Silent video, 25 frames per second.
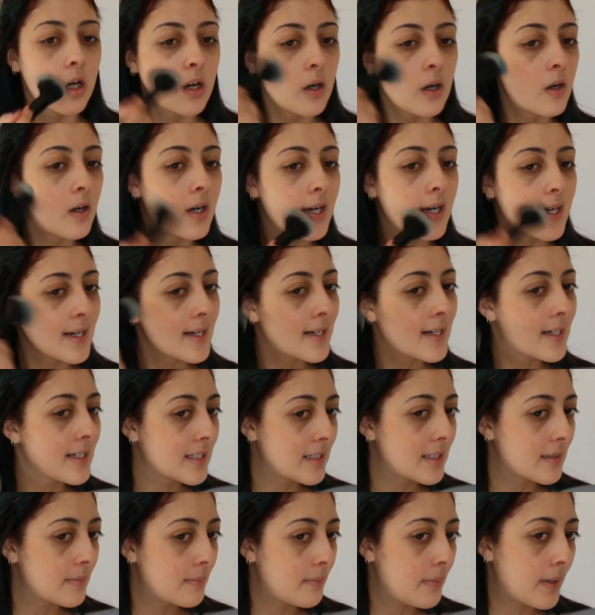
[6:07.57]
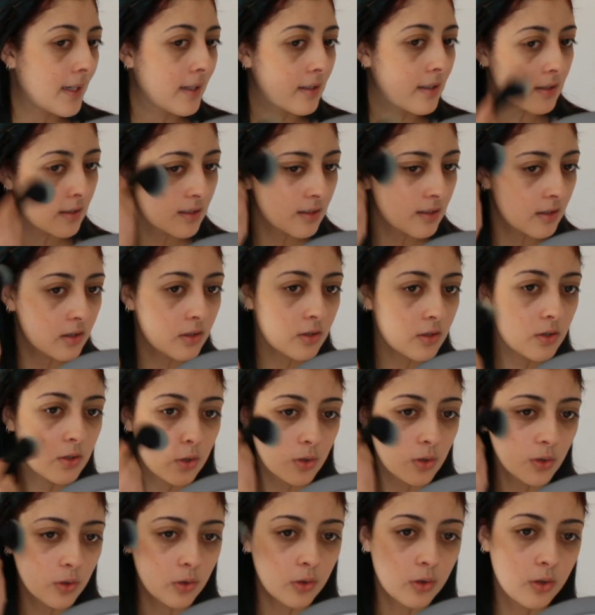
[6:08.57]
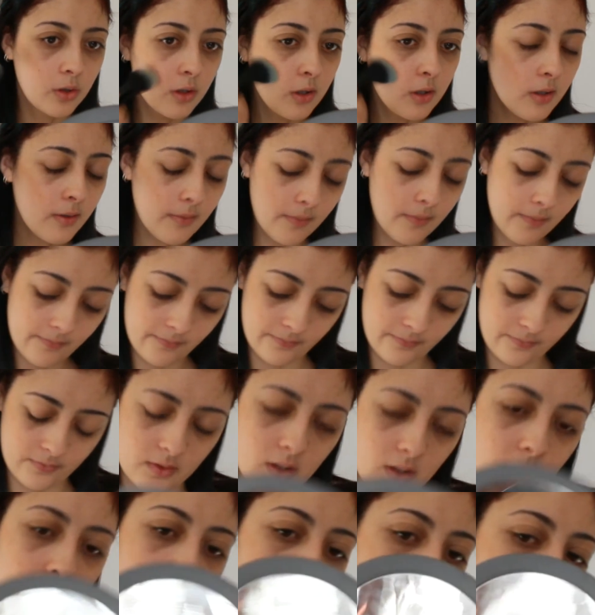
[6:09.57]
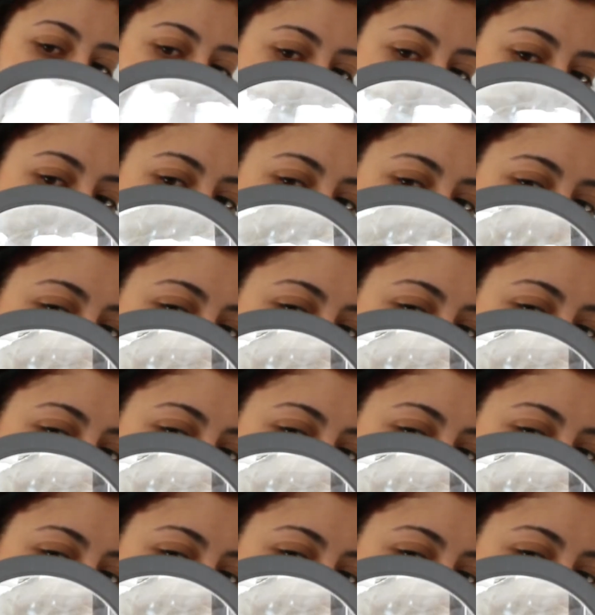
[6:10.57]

I expected it to. It comes off